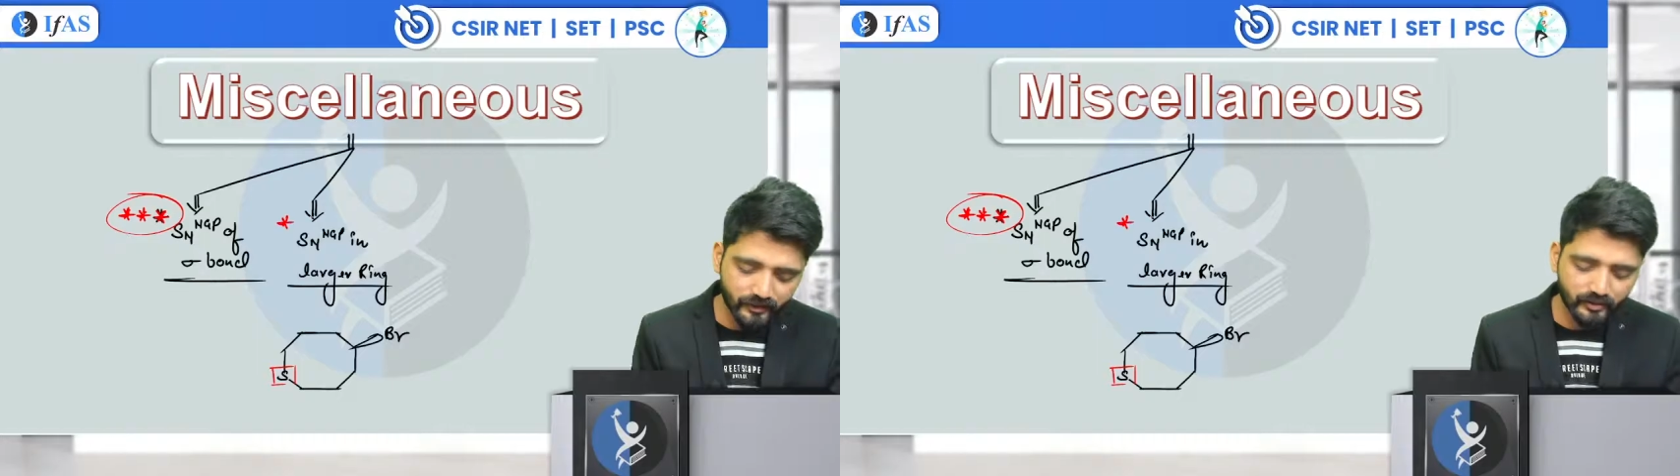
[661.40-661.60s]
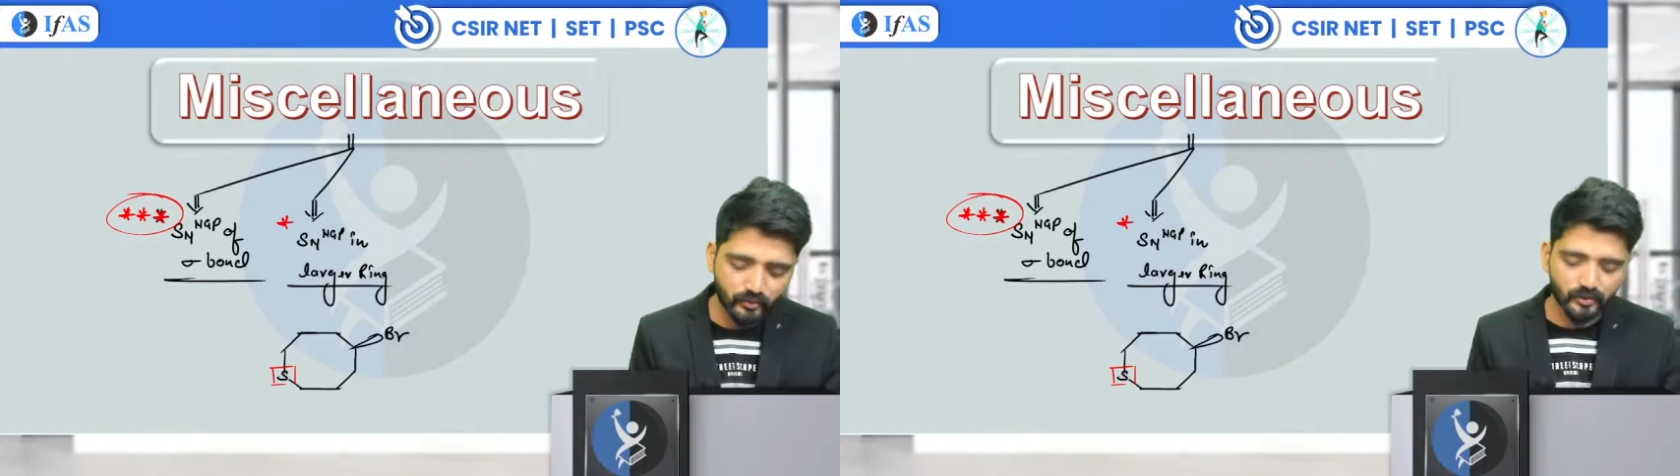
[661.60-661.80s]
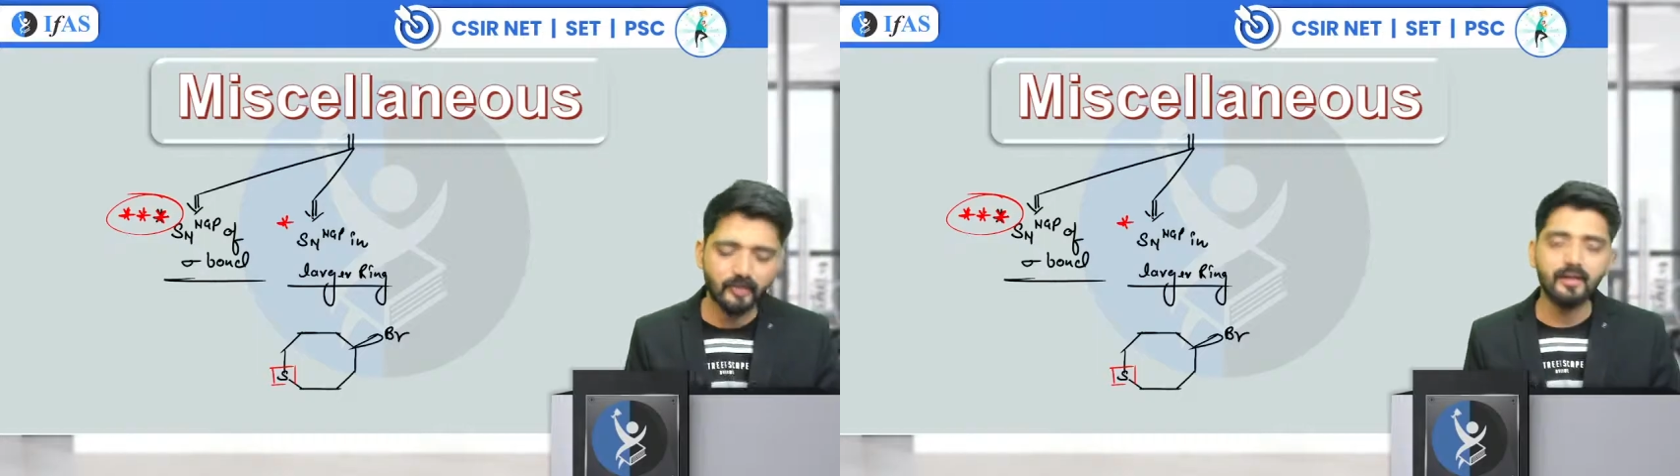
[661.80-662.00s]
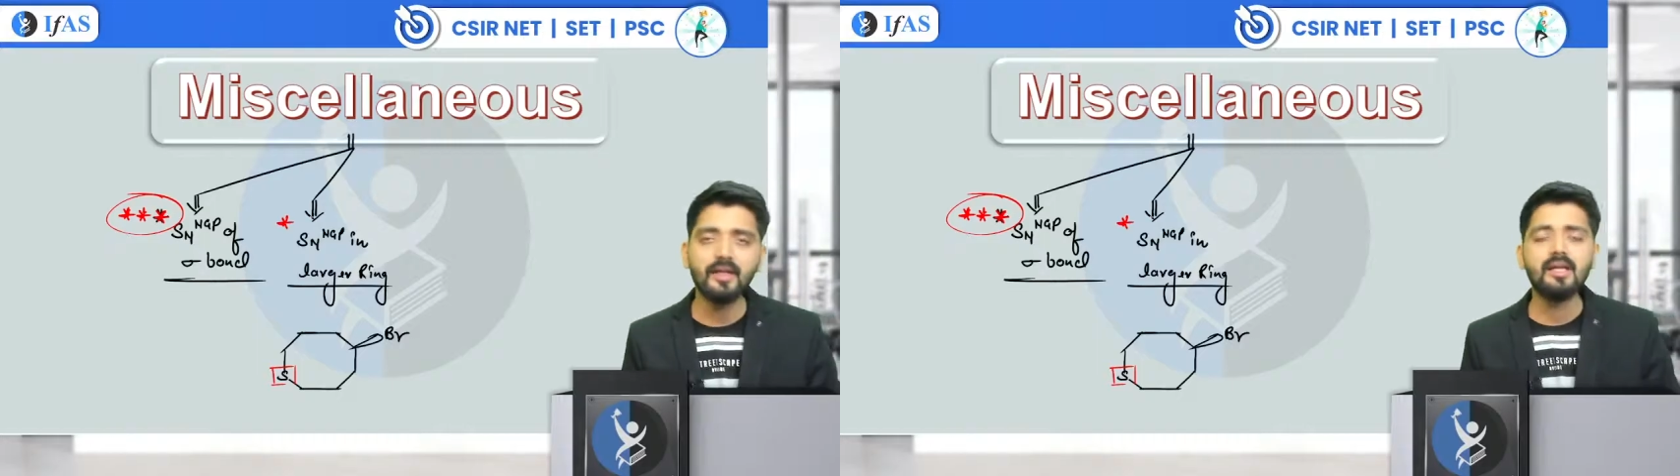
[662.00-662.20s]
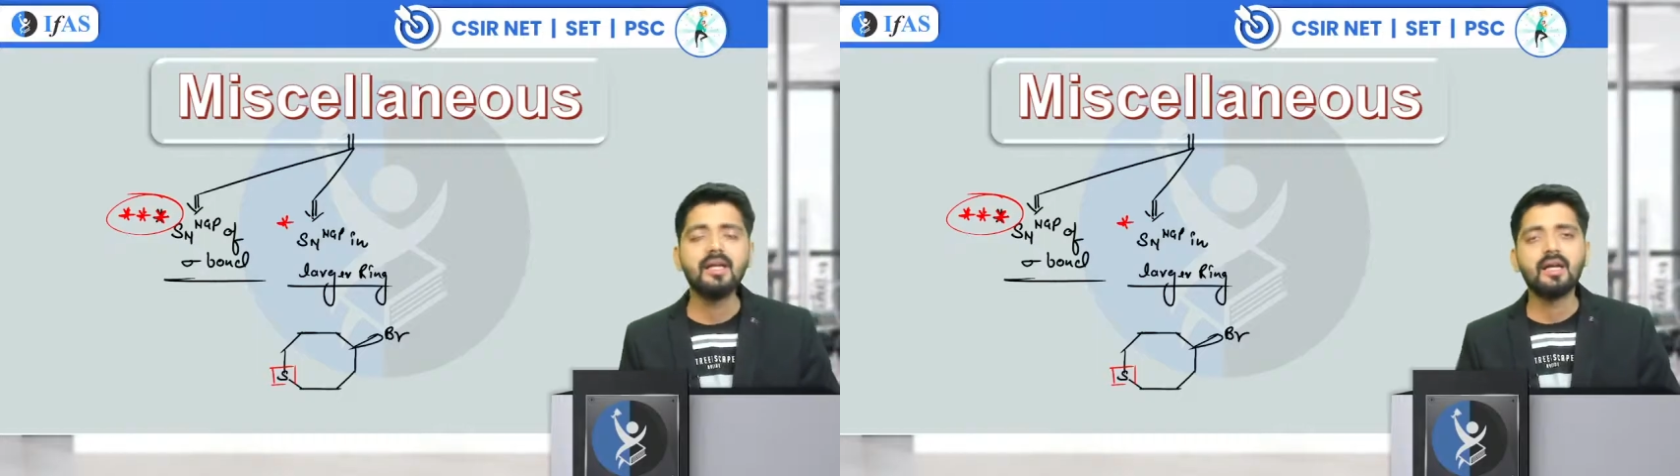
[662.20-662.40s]
need to cover
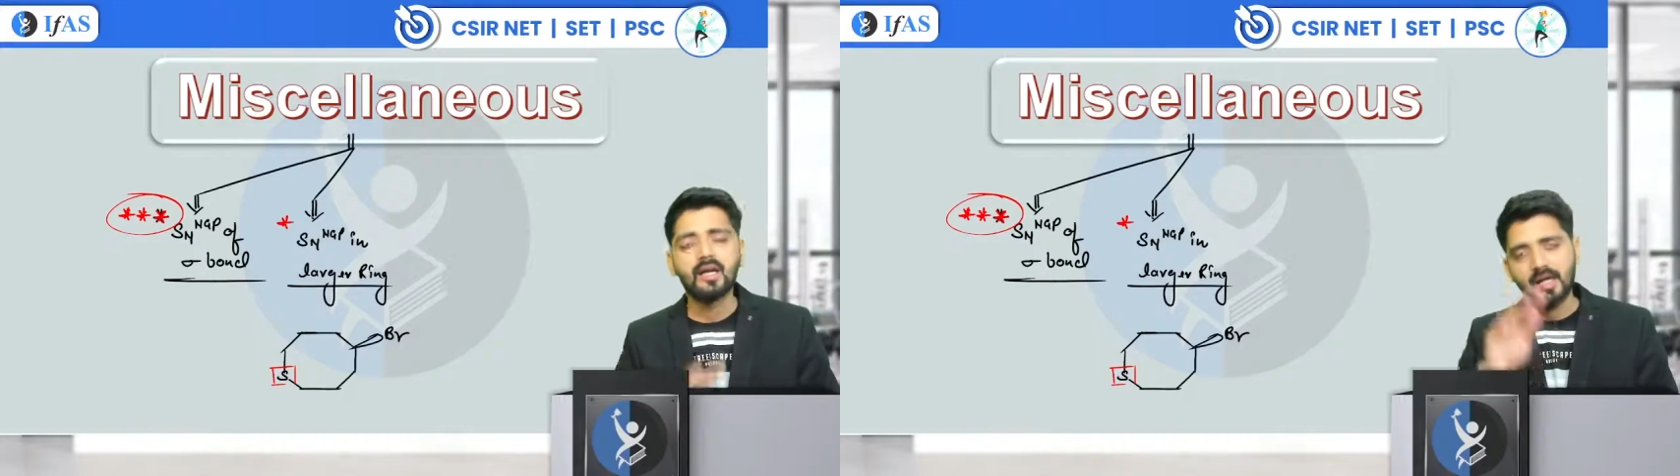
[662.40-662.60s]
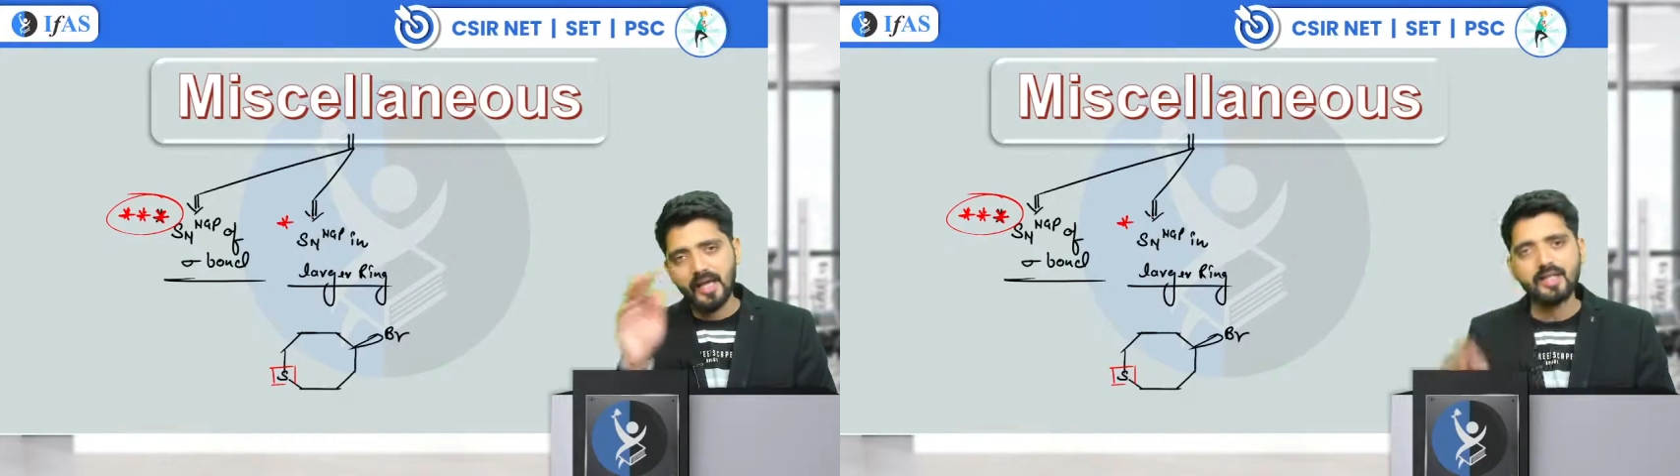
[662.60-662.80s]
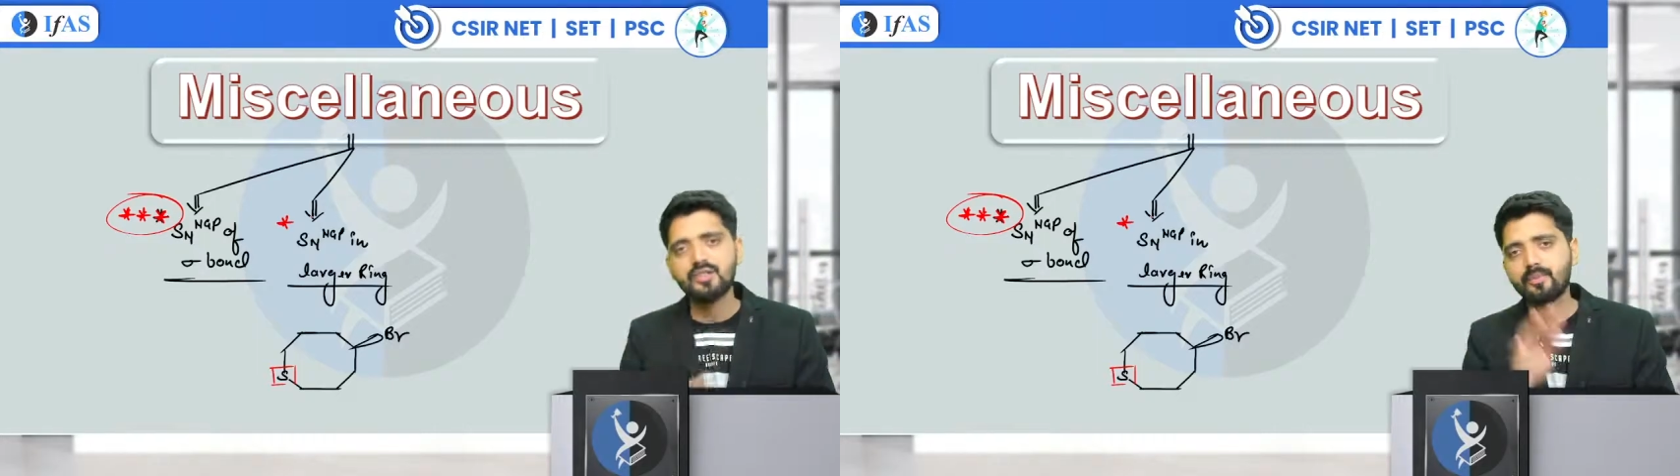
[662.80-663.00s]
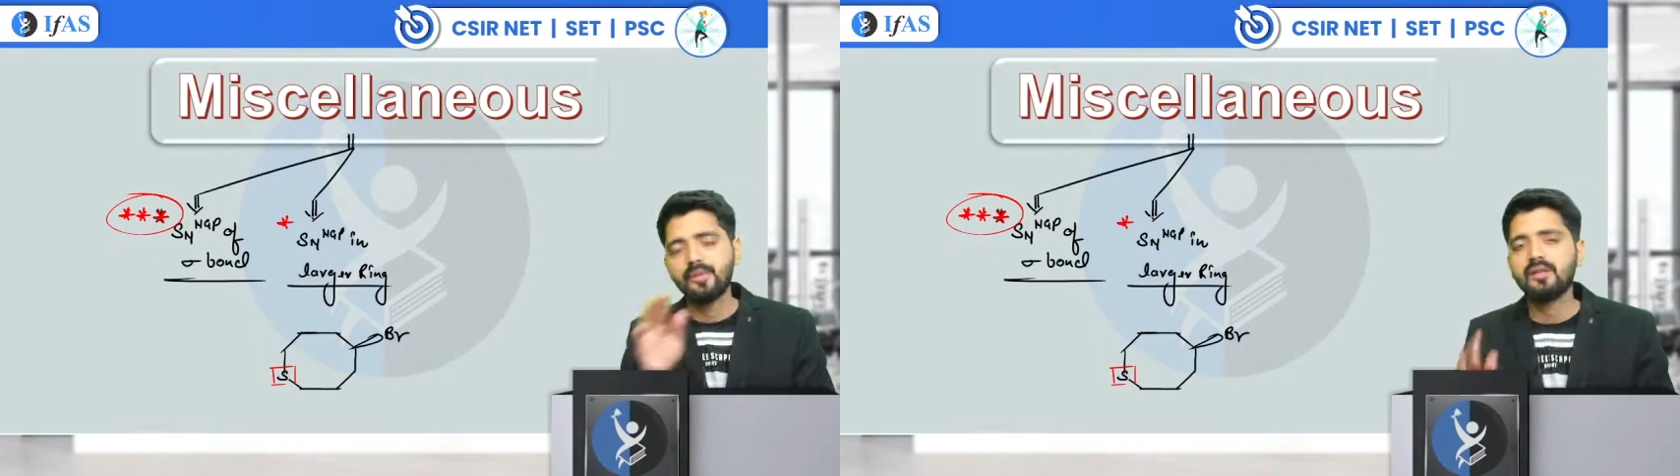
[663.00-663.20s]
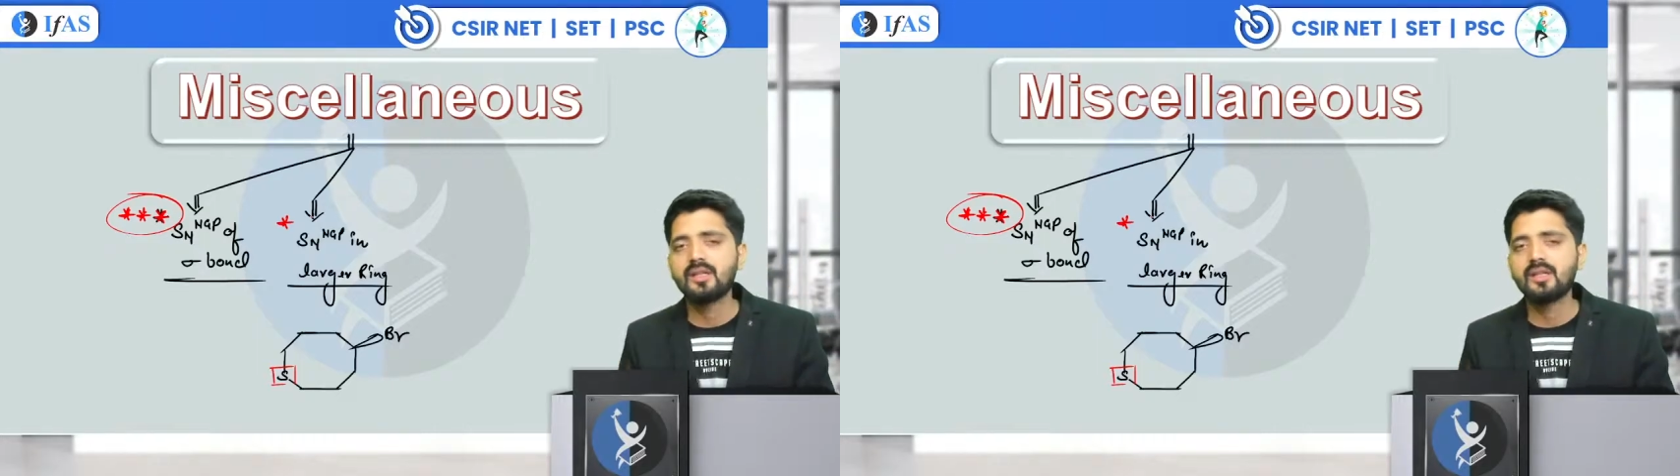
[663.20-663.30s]
NGP